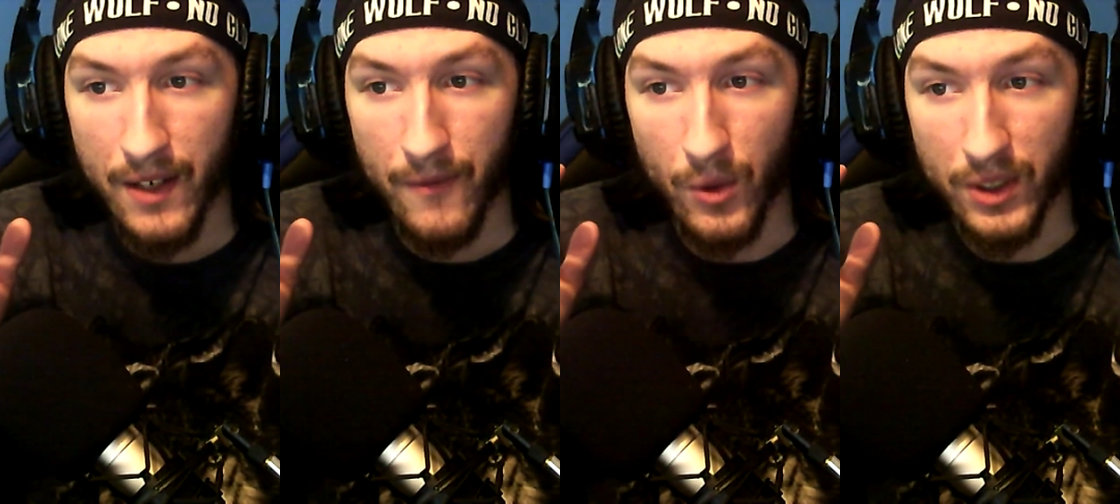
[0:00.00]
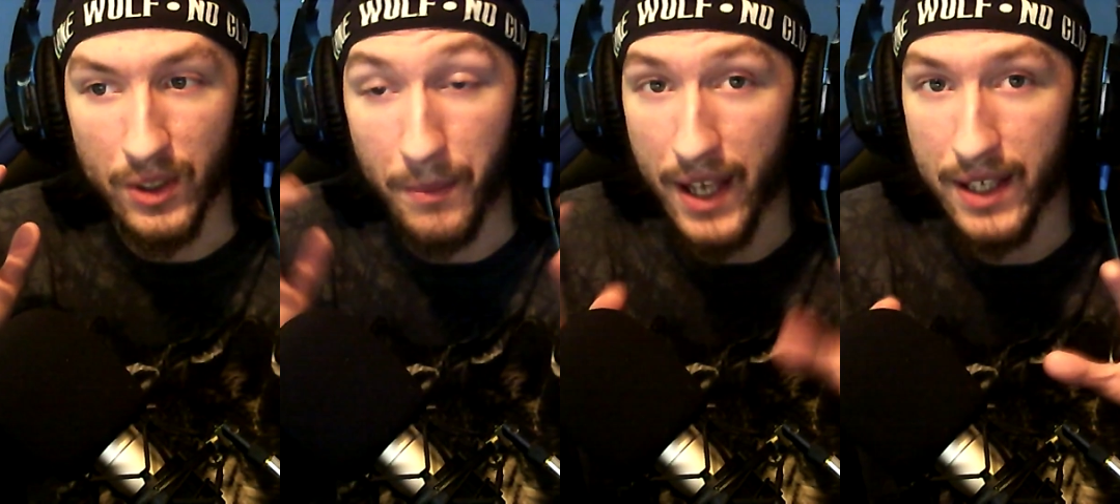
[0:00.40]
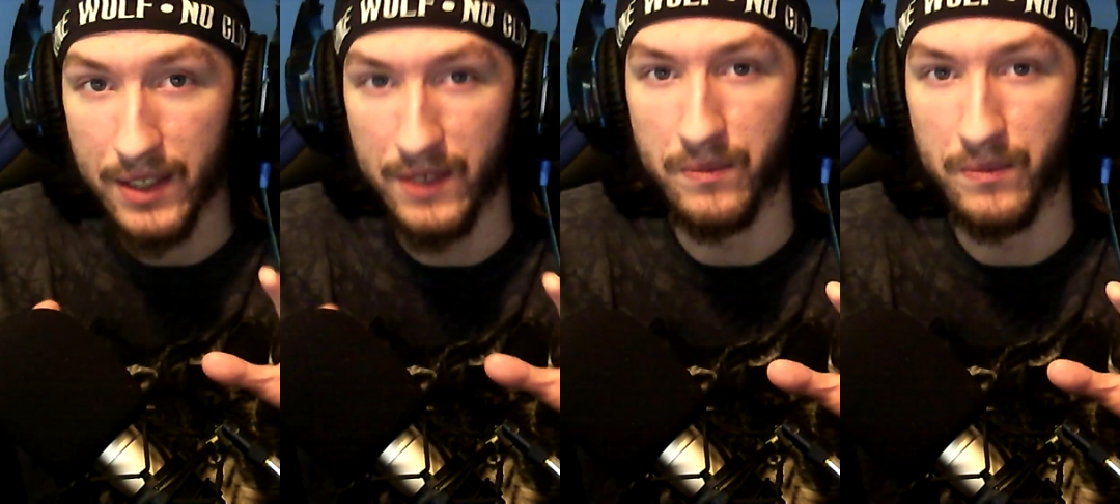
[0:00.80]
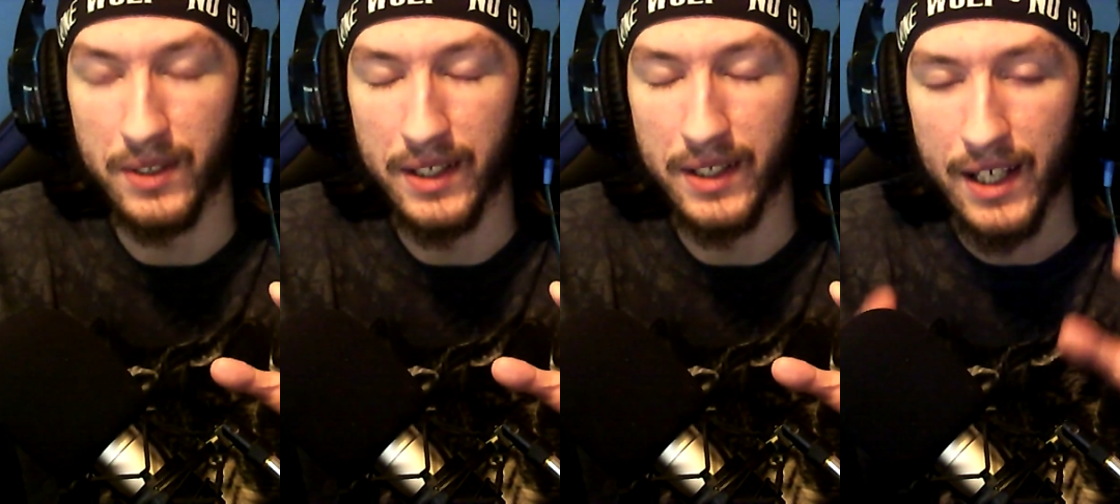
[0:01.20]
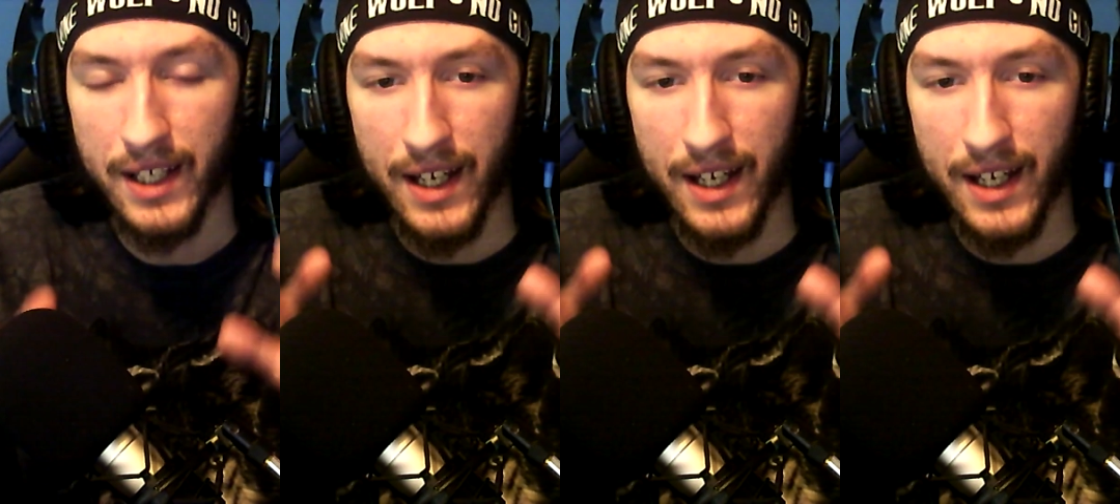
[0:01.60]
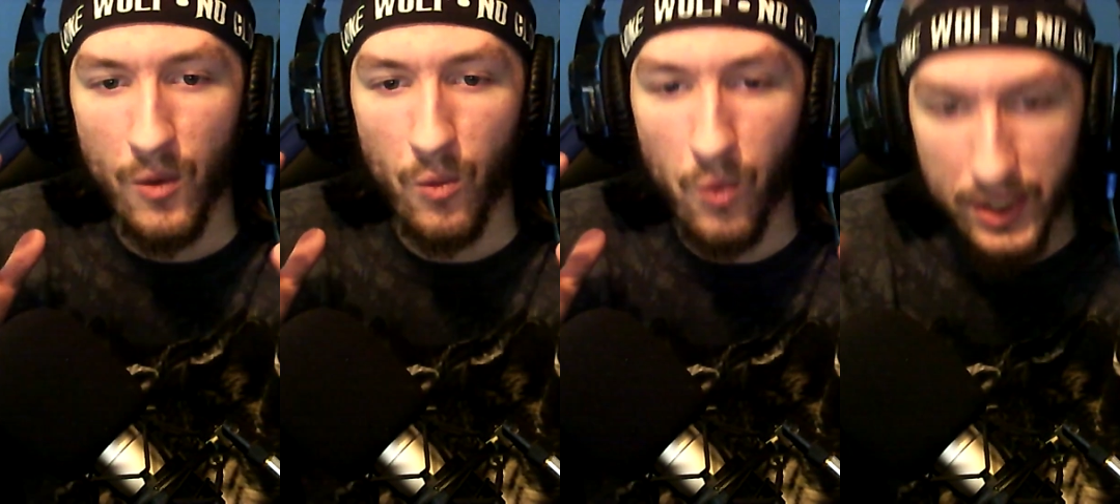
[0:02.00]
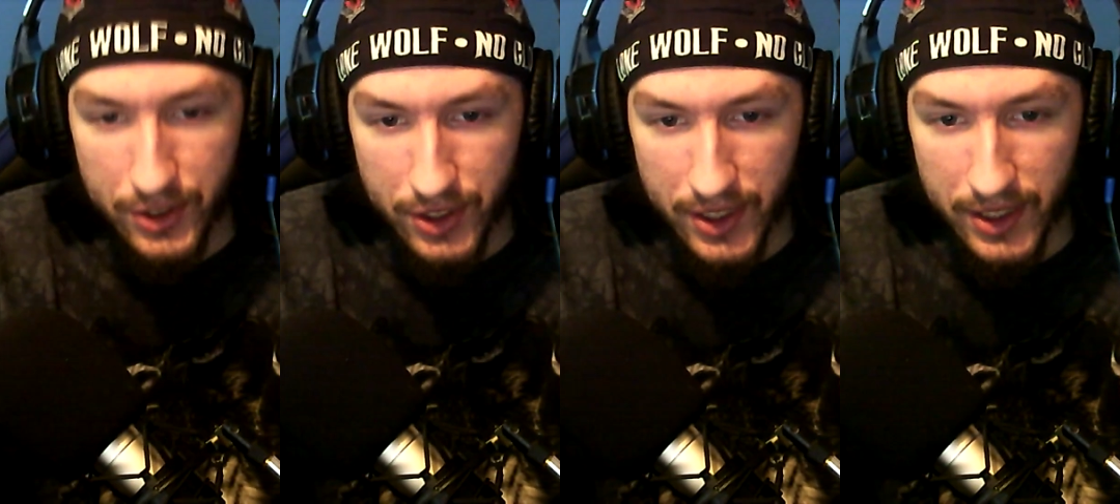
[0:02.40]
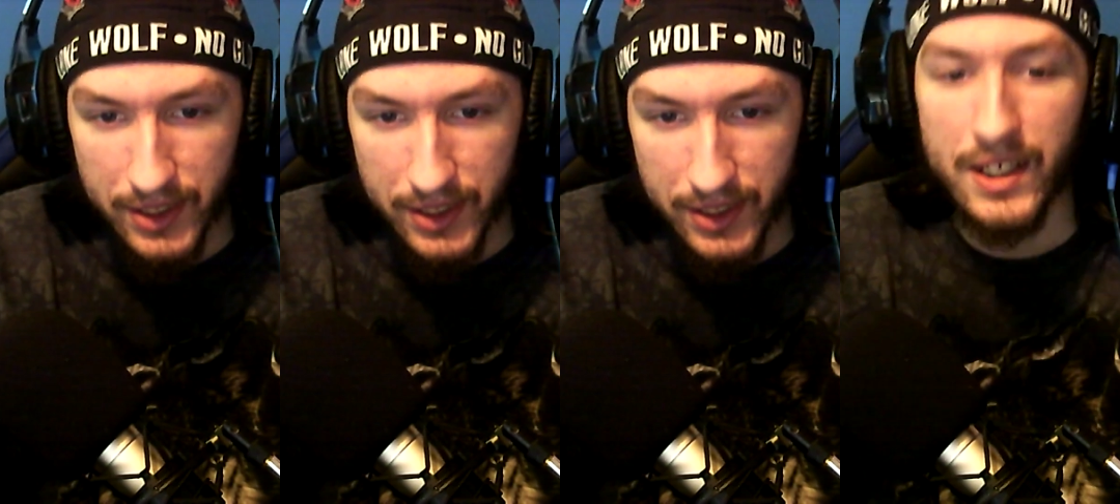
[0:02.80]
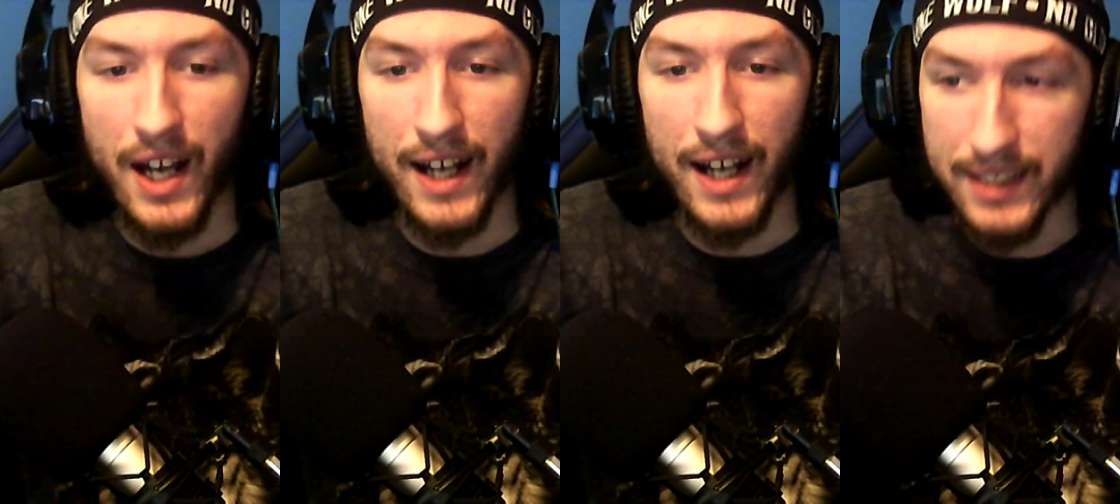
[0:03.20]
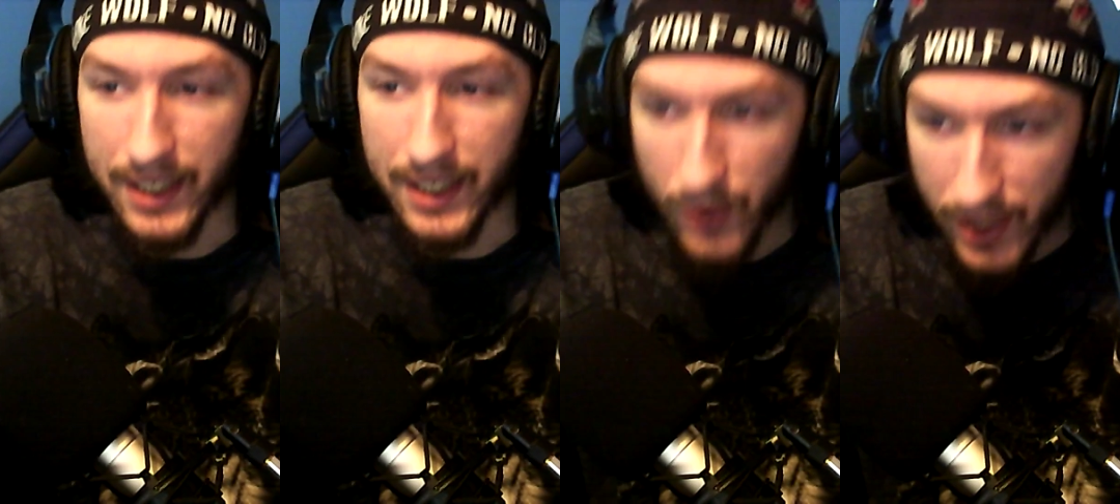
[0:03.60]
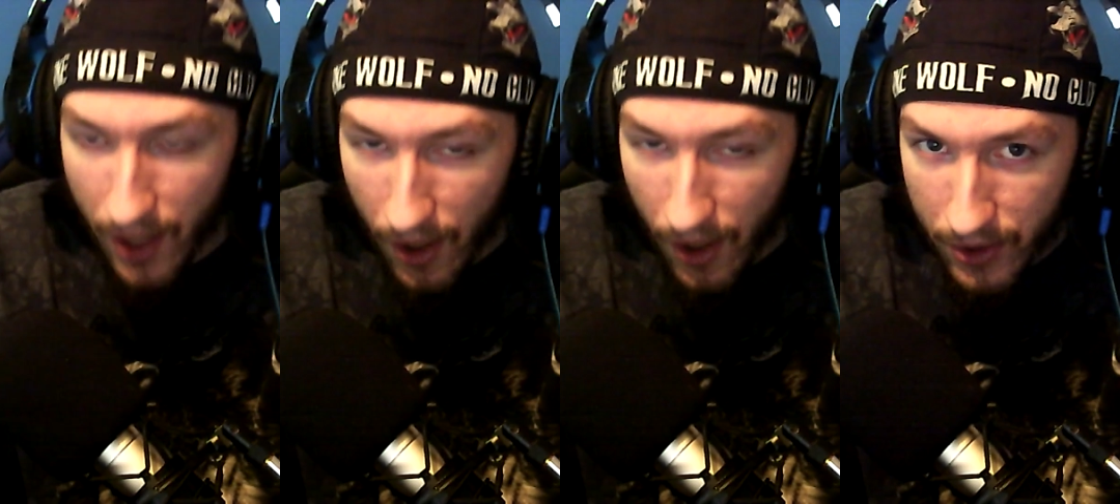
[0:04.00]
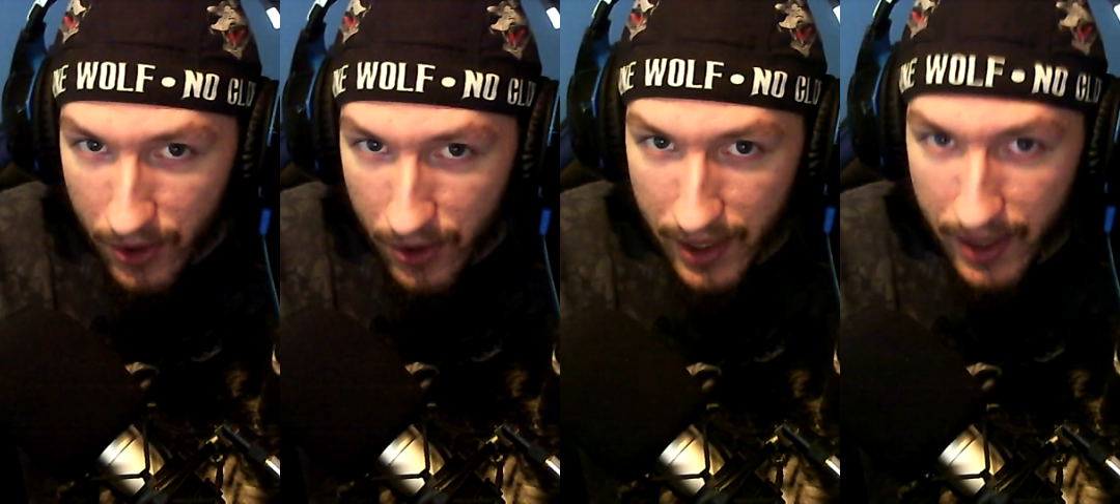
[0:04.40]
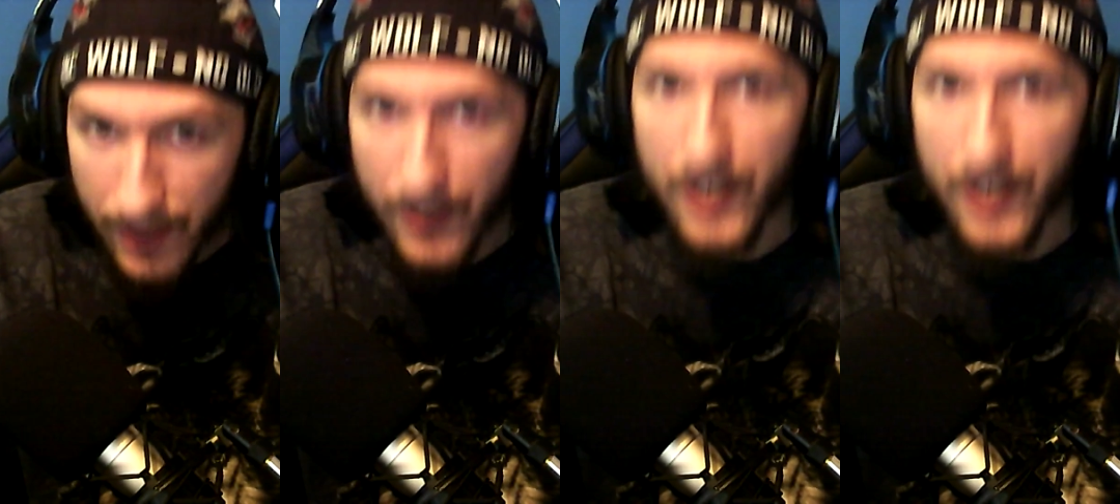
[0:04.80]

for competitive play, which is I think we can all agree